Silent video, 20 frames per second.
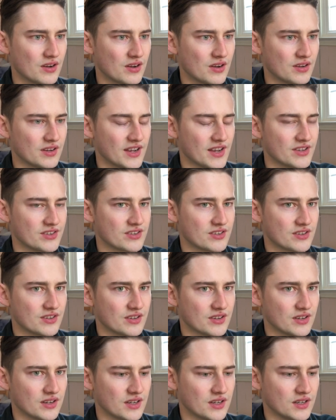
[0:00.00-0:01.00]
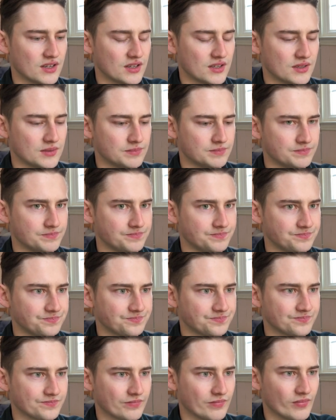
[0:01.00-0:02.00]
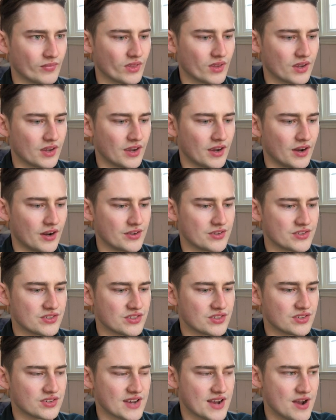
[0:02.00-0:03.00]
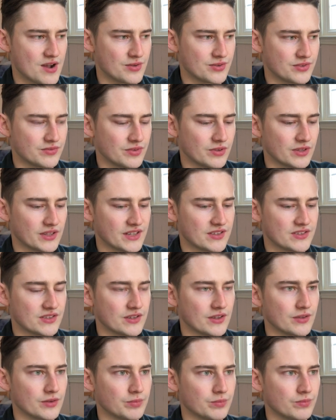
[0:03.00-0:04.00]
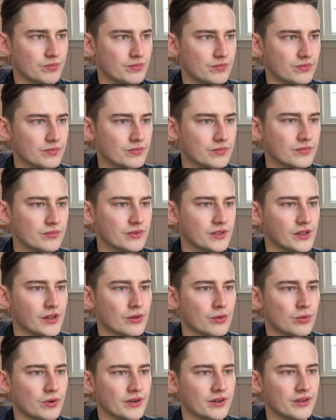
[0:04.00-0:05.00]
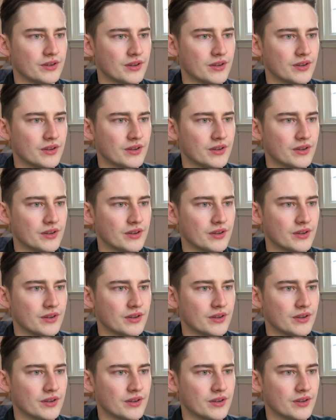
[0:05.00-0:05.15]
Yes. Um, Cairns, Townsville. That's the other, the other one.